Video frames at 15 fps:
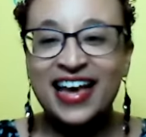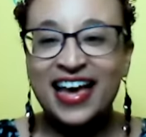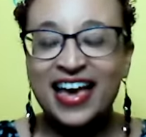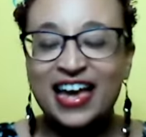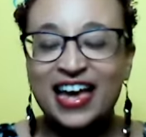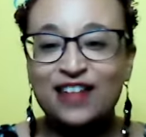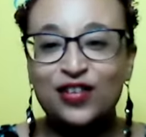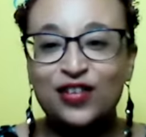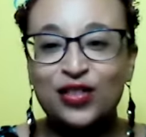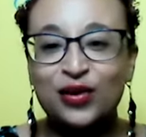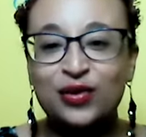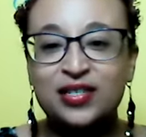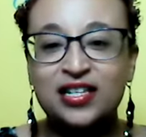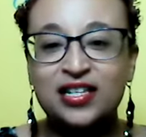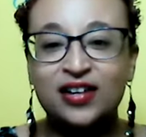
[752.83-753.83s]
And for
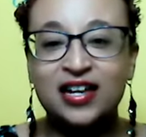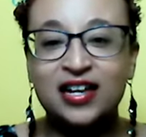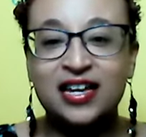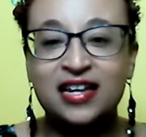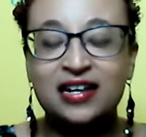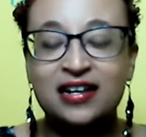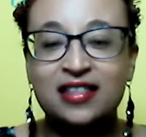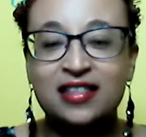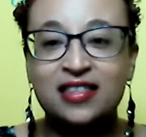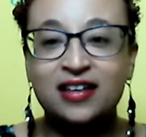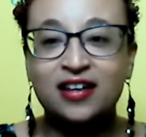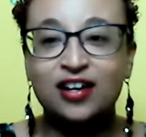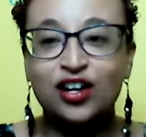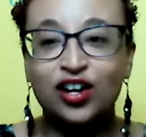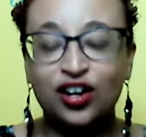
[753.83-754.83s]
those that are in
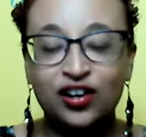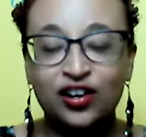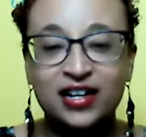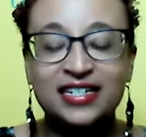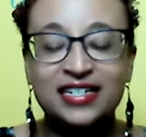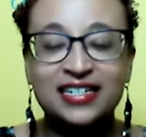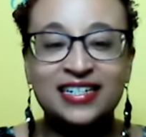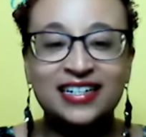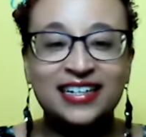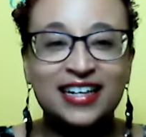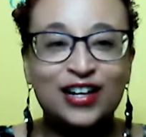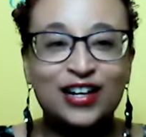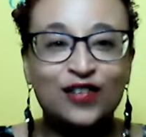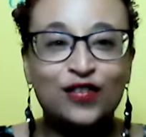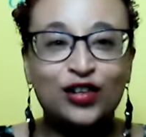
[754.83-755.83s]
the current
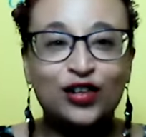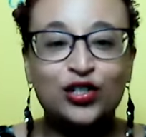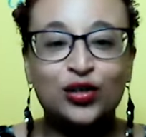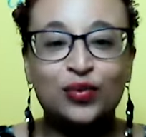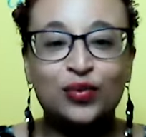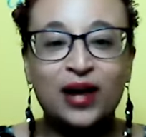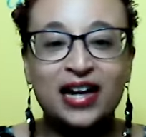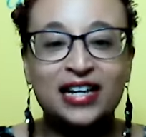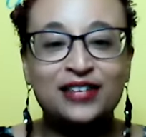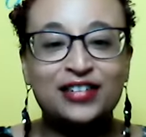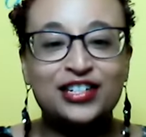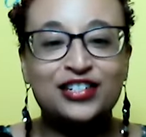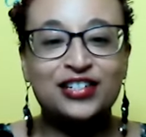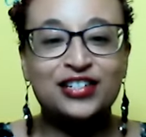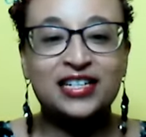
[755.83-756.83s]
virtual writing
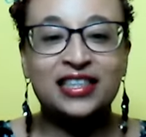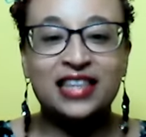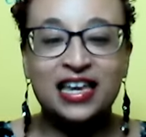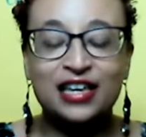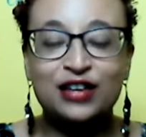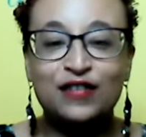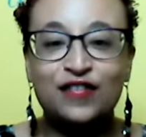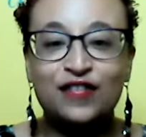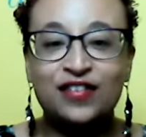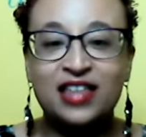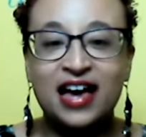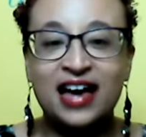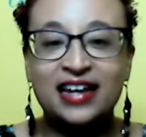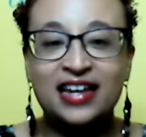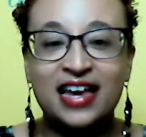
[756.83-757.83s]
retreat. Thank you for
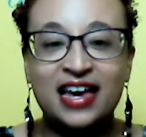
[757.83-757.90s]
that.